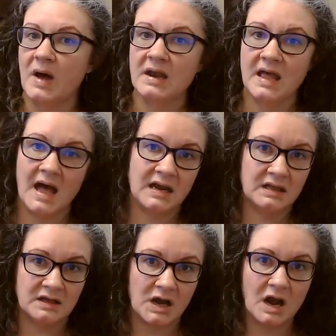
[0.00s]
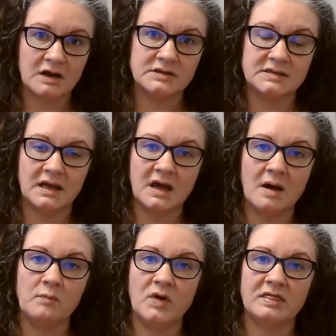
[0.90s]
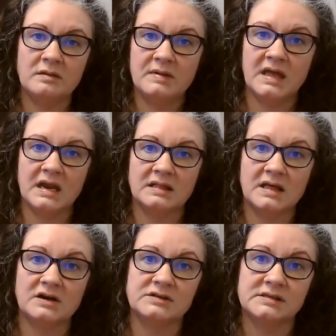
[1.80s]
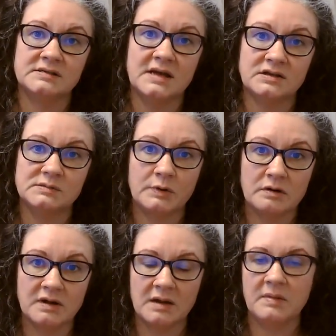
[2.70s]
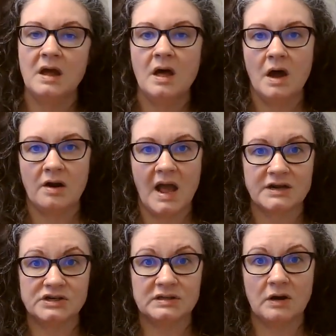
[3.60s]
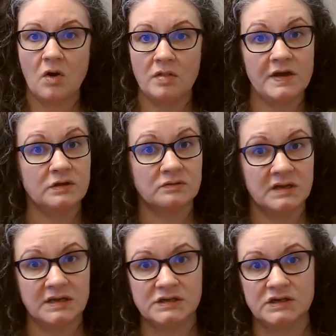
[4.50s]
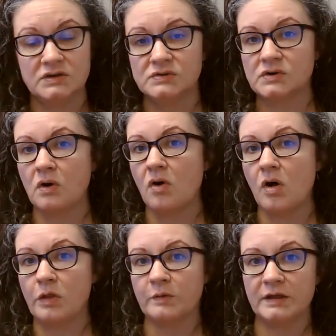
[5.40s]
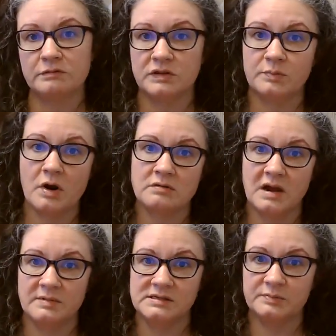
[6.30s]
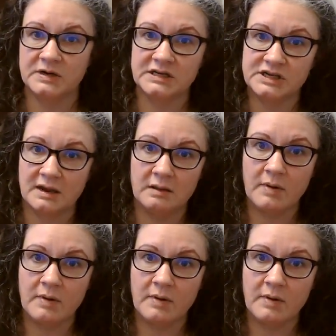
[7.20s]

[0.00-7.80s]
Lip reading: on adding. The cards that come with the beginning letters and sounds program are actually all that you'll need to use all the way through the program. It's a pretty chunky